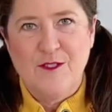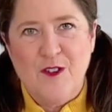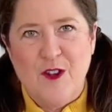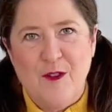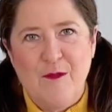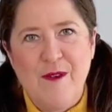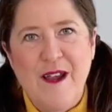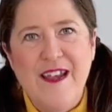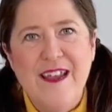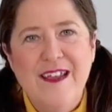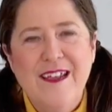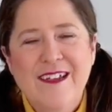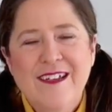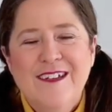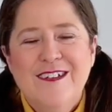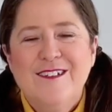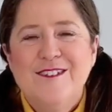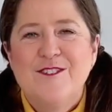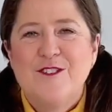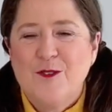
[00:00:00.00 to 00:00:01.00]
already,
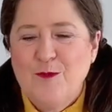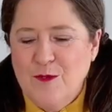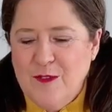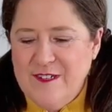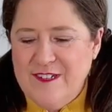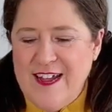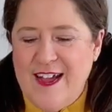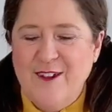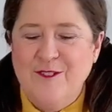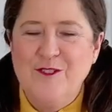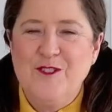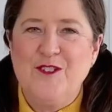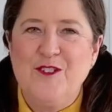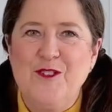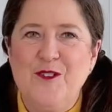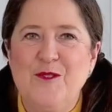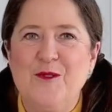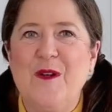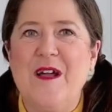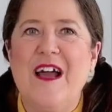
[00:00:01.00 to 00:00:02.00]
so we're down
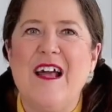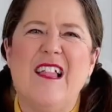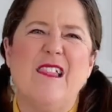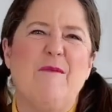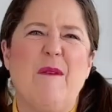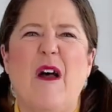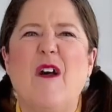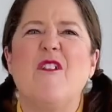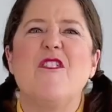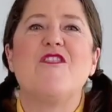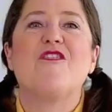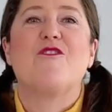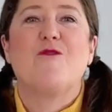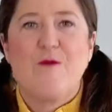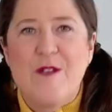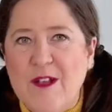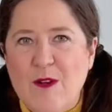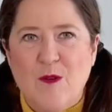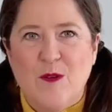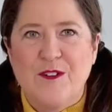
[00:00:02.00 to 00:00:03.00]
to about
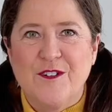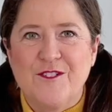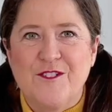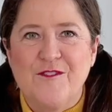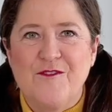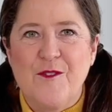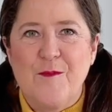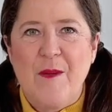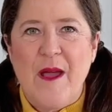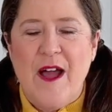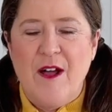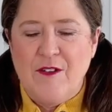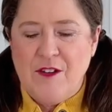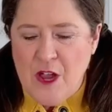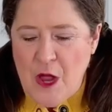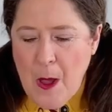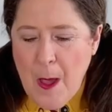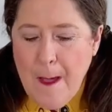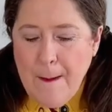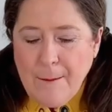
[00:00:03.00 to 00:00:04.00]
3/4 of a pound.
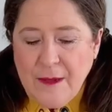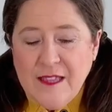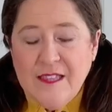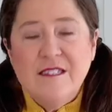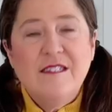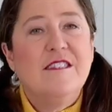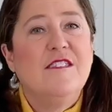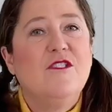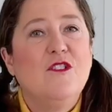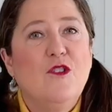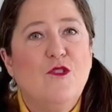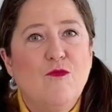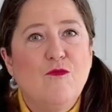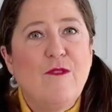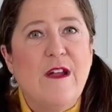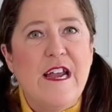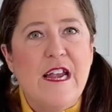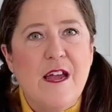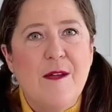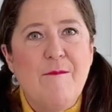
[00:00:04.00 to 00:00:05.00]
But this is a
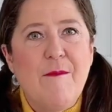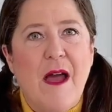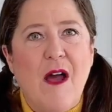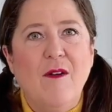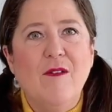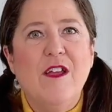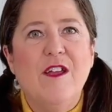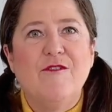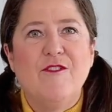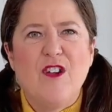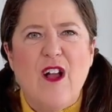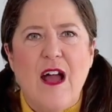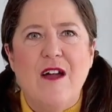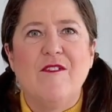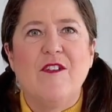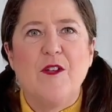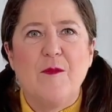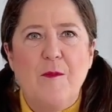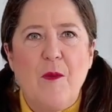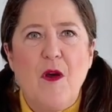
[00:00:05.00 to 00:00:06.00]
great amount if you're
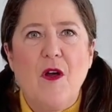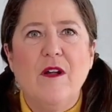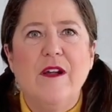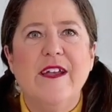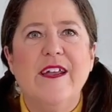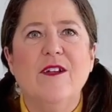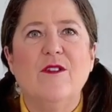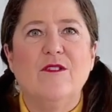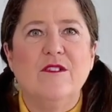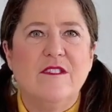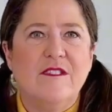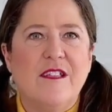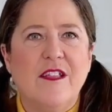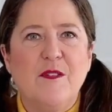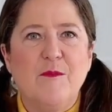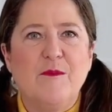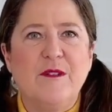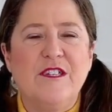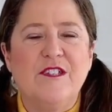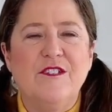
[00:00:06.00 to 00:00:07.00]
having a party or a
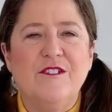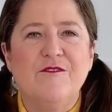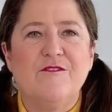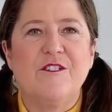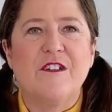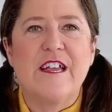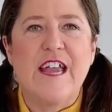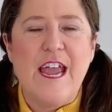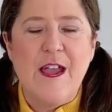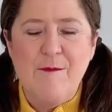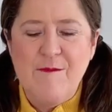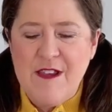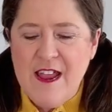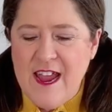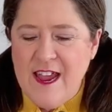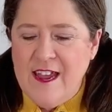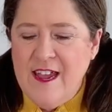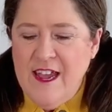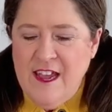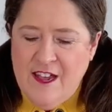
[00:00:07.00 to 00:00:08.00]
celebration for game
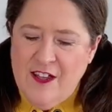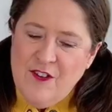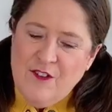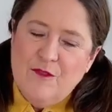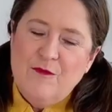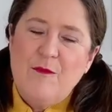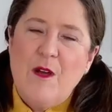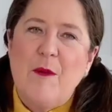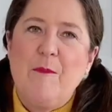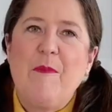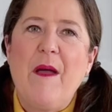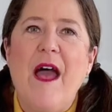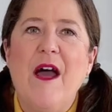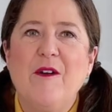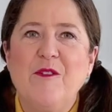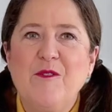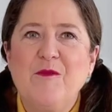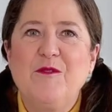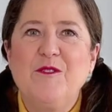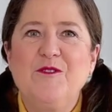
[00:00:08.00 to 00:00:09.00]
day. A
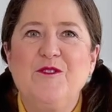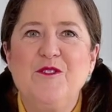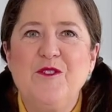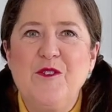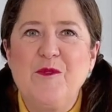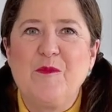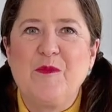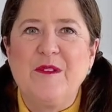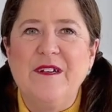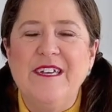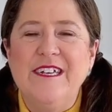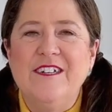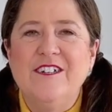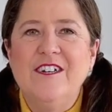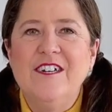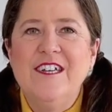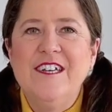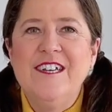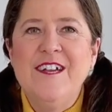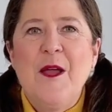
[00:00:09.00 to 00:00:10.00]
pound will do you pretty
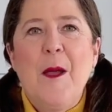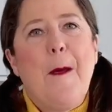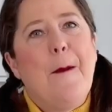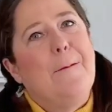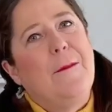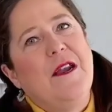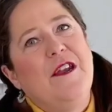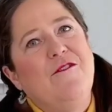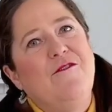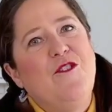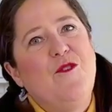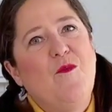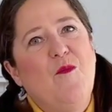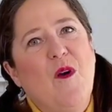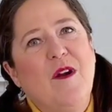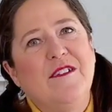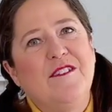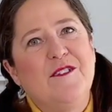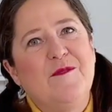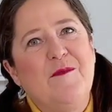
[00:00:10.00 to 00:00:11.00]
good, but if you
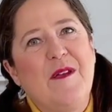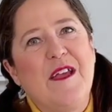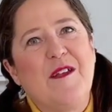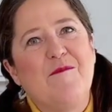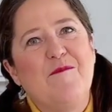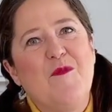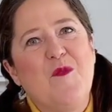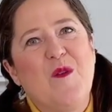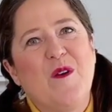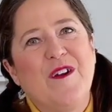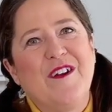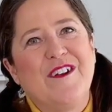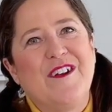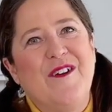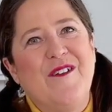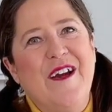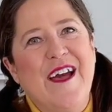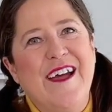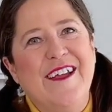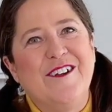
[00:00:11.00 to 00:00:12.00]
want to make more, go
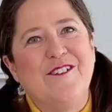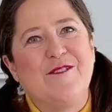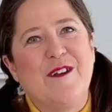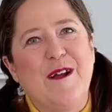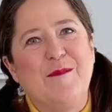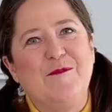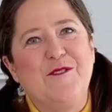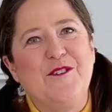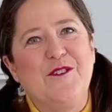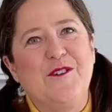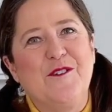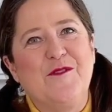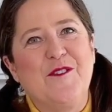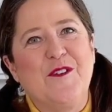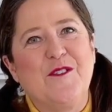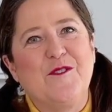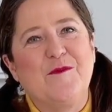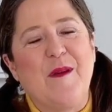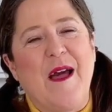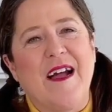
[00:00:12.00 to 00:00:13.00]
ahead and grab 2 of
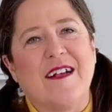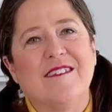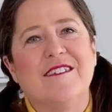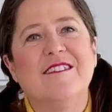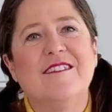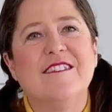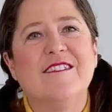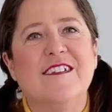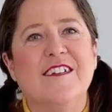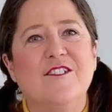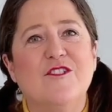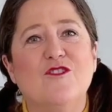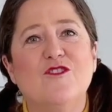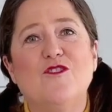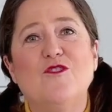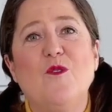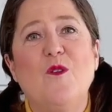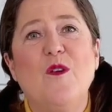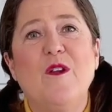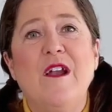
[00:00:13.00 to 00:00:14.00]
those bags. This is gonna
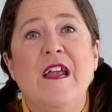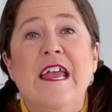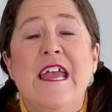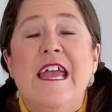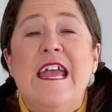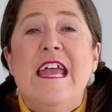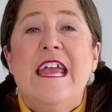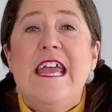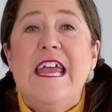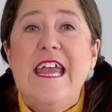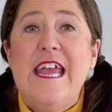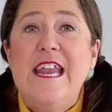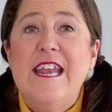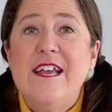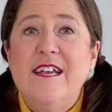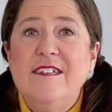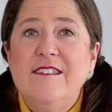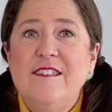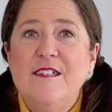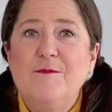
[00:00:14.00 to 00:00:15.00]
store in
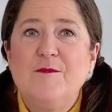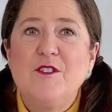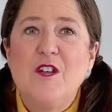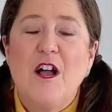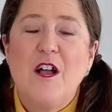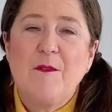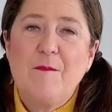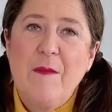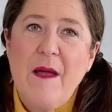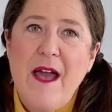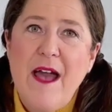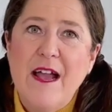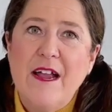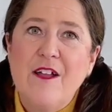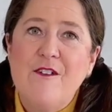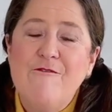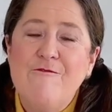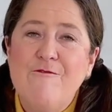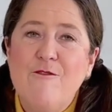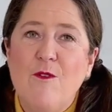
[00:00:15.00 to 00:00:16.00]
a zip top
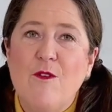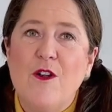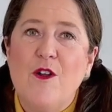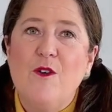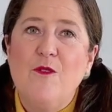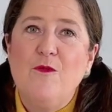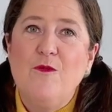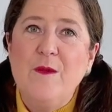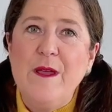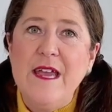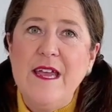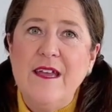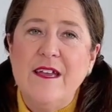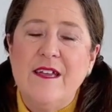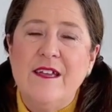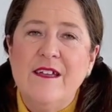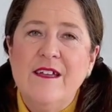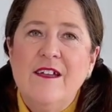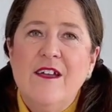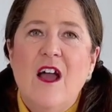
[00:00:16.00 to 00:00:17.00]
bag for a
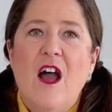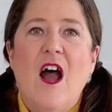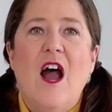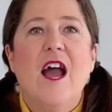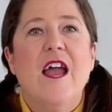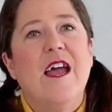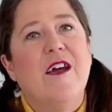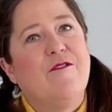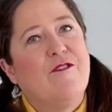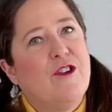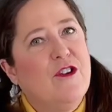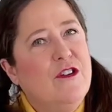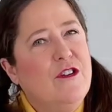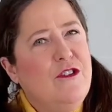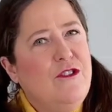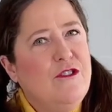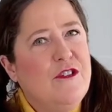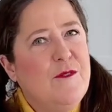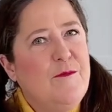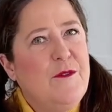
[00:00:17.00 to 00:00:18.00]
week. I have heard
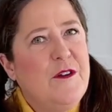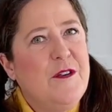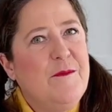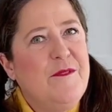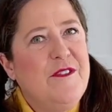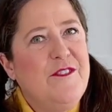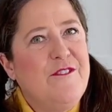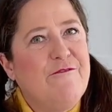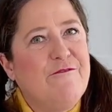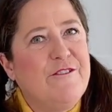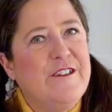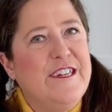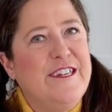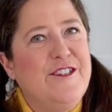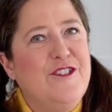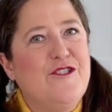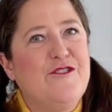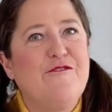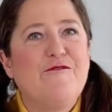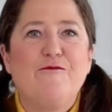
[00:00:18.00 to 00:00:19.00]
you can put them in the
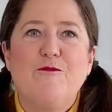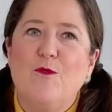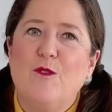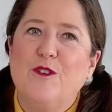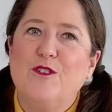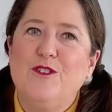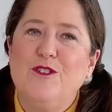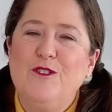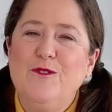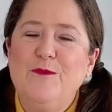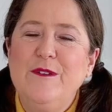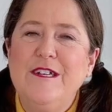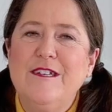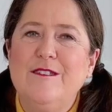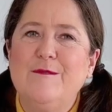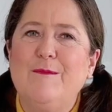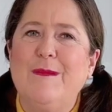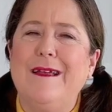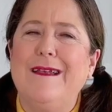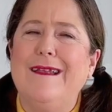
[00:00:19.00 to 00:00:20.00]
fridge for 2 weeks,
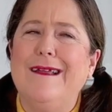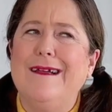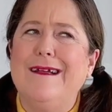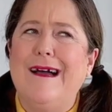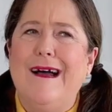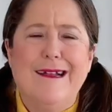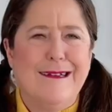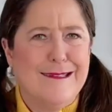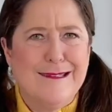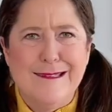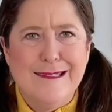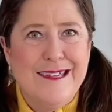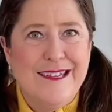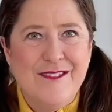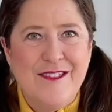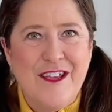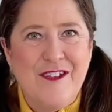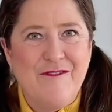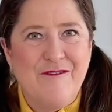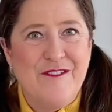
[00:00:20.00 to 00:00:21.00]
but honestly,
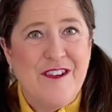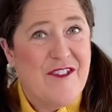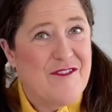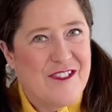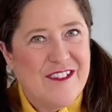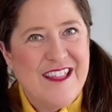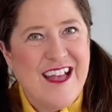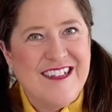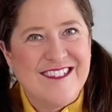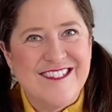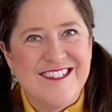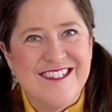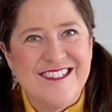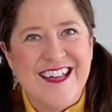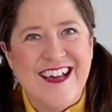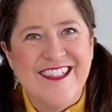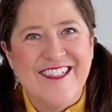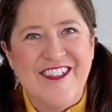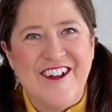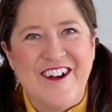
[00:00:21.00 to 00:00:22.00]
they've never lasted
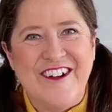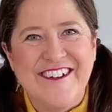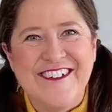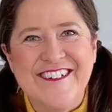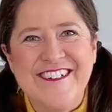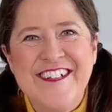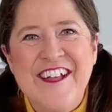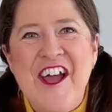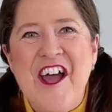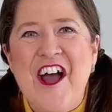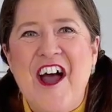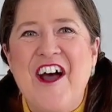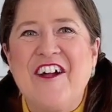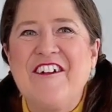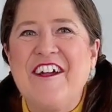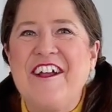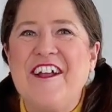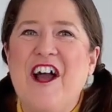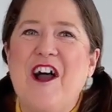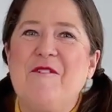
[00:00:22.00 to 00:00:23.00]
that long. All
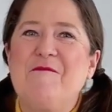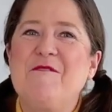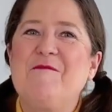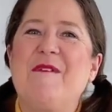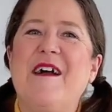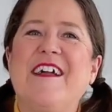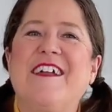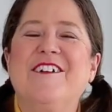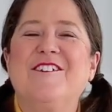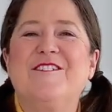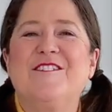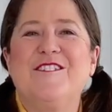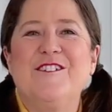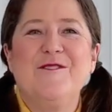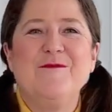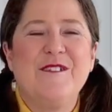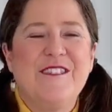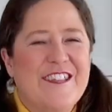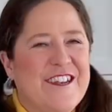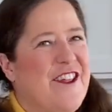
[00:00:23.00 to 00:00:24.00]
right, I'll be back here soon
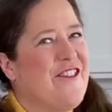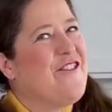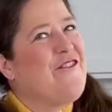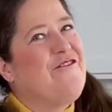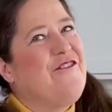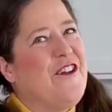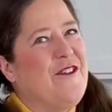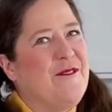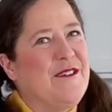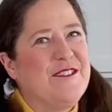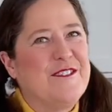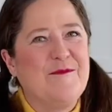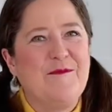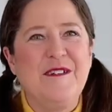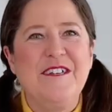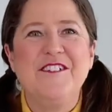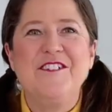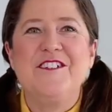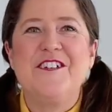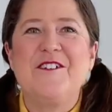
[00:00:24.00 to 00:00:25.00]
with another fun recipe
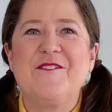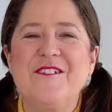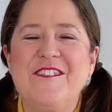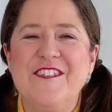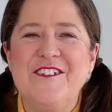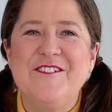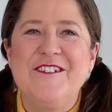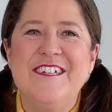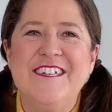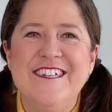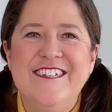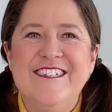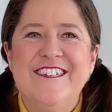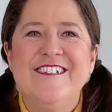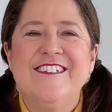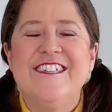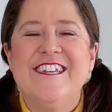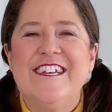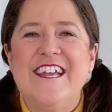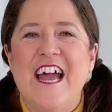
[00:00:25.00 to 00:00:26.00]
to share with you, and until
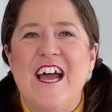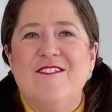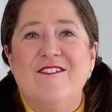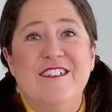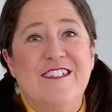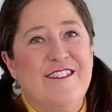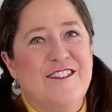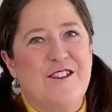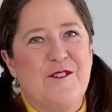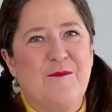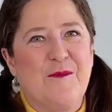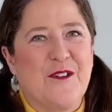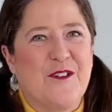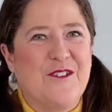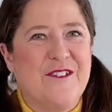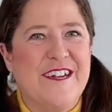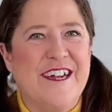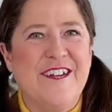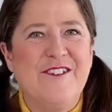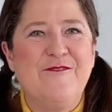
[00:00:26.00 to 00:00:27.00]
then, have a super
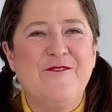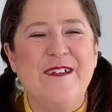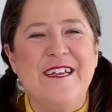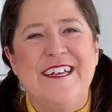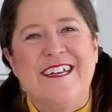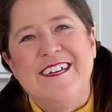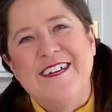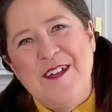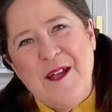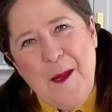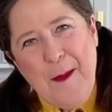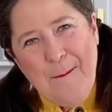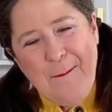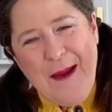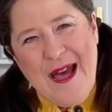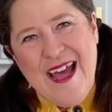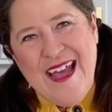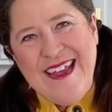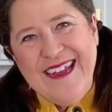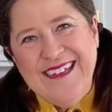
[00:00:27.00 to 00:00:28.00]
creative week.
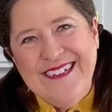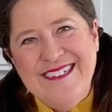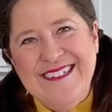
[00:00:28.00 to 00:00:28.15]
Bye.